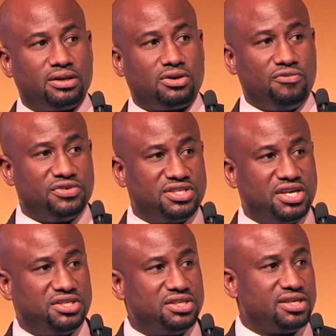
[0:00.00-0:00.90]

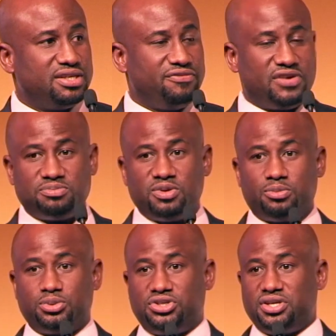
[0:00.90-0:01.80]
conversations and the investment
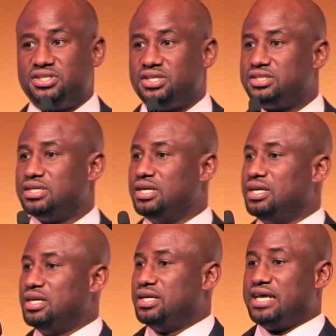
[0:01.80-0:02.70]

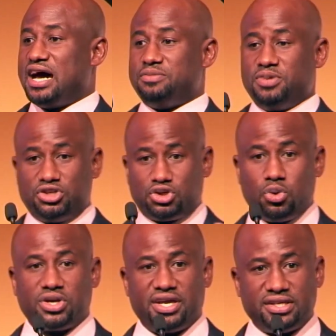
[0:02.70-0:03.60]
opportunities that had been
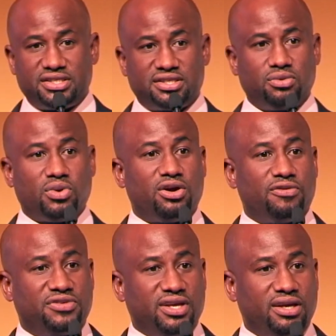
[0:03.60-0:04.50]
showcased were
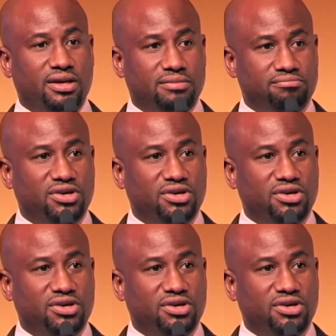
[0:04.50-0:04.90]
of the,